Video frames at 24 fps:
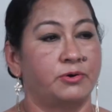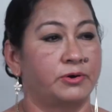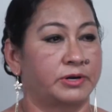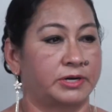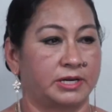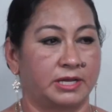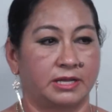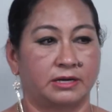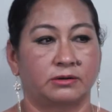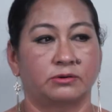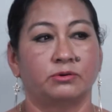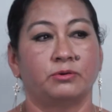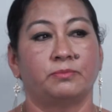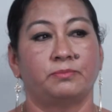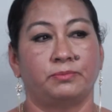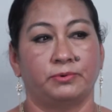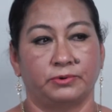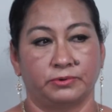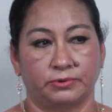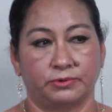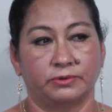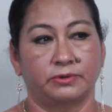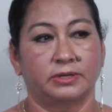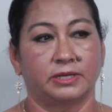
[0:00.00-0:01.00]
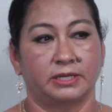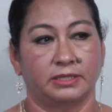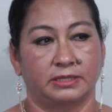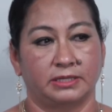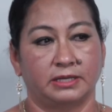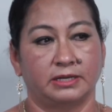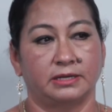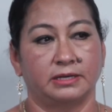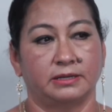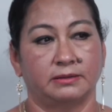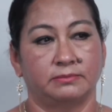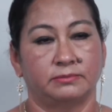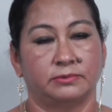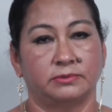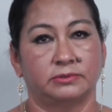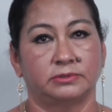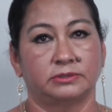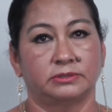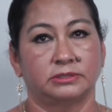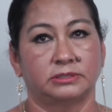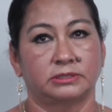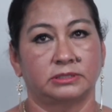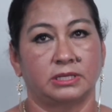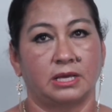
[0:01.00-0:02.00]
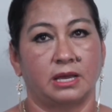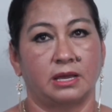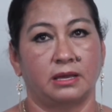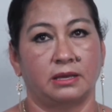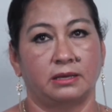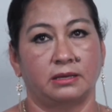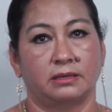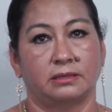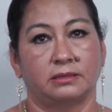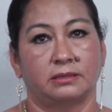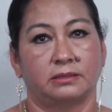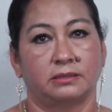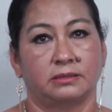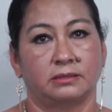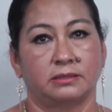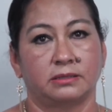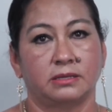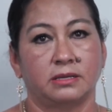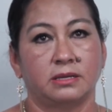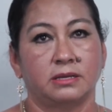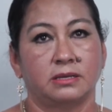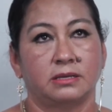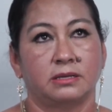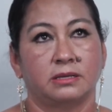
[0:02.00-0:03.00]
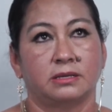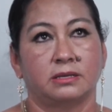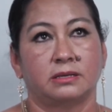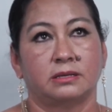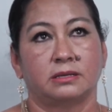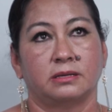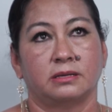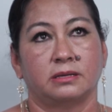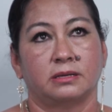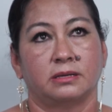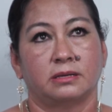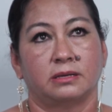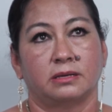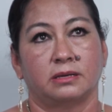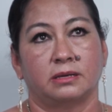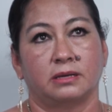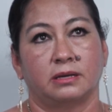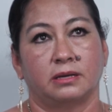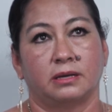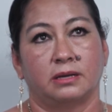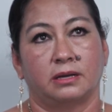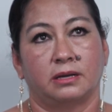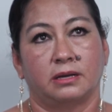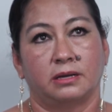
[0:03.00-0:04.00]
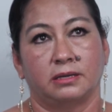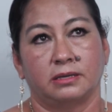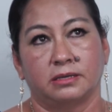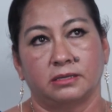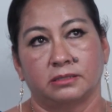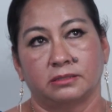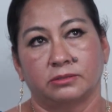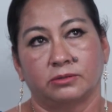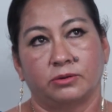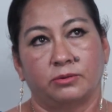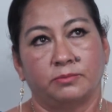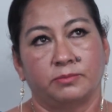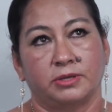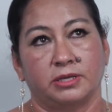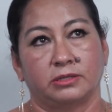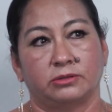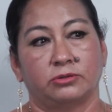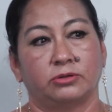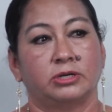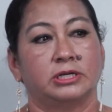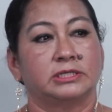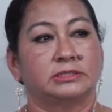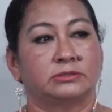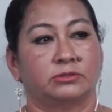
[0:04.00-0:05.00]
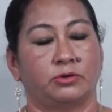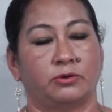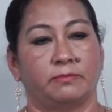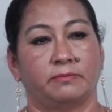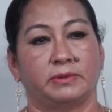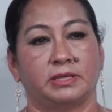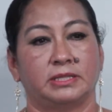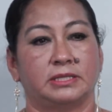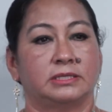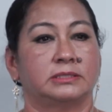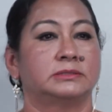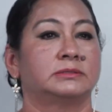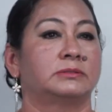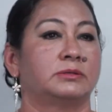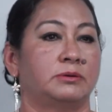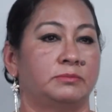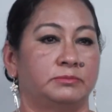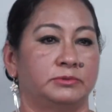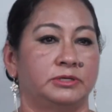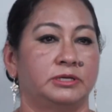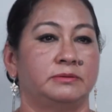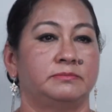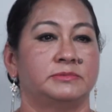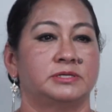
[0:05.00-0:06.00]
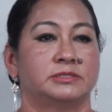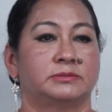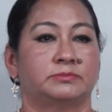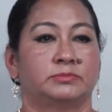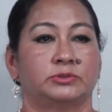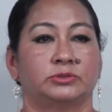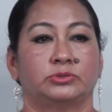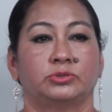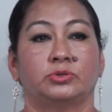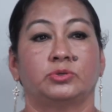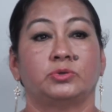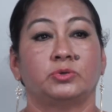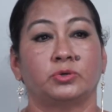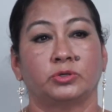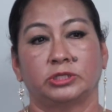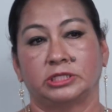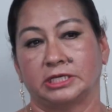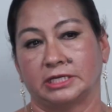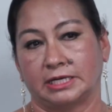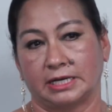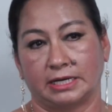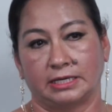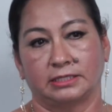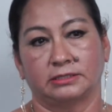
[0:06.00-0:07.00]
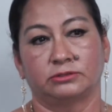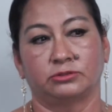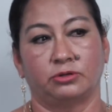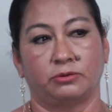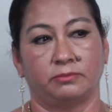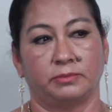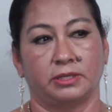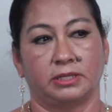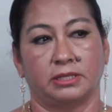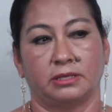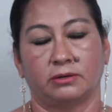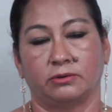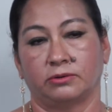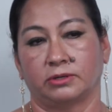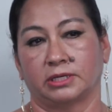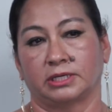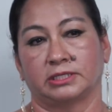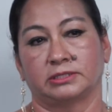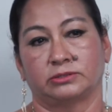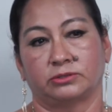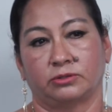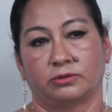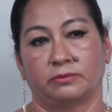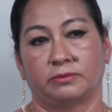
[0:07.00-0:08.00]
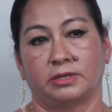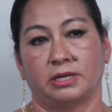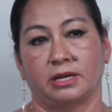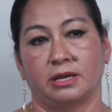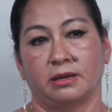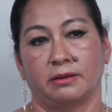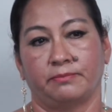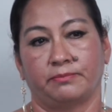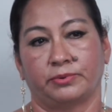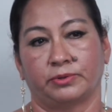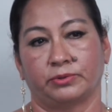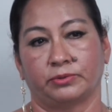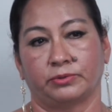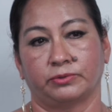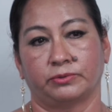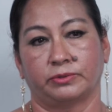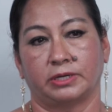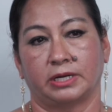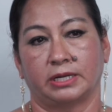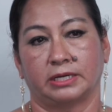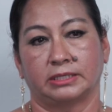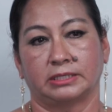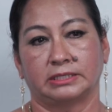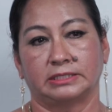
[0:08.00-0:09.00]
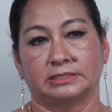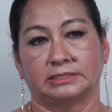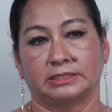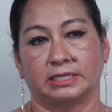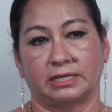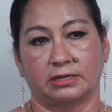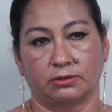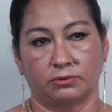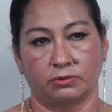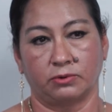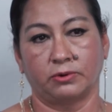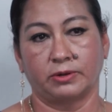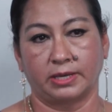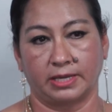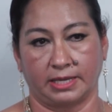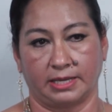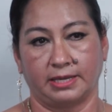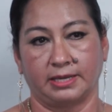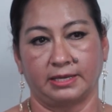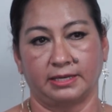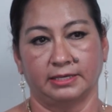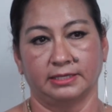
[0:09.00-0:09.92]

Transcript: learned to save the little money that we have. We cook the food that we receive and try not to throw anything away. I began to save as much as I could for an emergency.